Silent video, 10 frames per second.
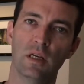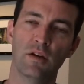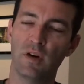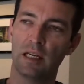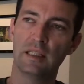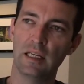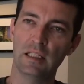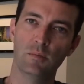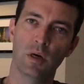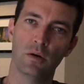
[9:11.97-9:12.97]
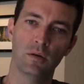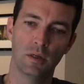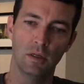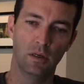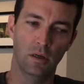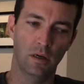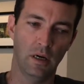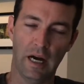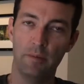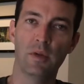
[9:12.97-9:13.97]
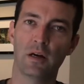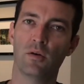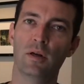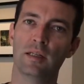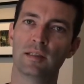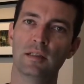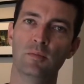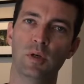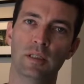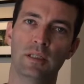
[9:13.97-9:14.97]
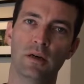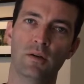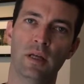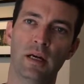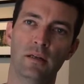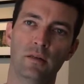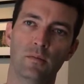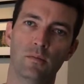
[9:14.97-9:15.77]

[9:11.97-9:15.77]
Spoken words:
If I get that email, I'm not going to sleep until that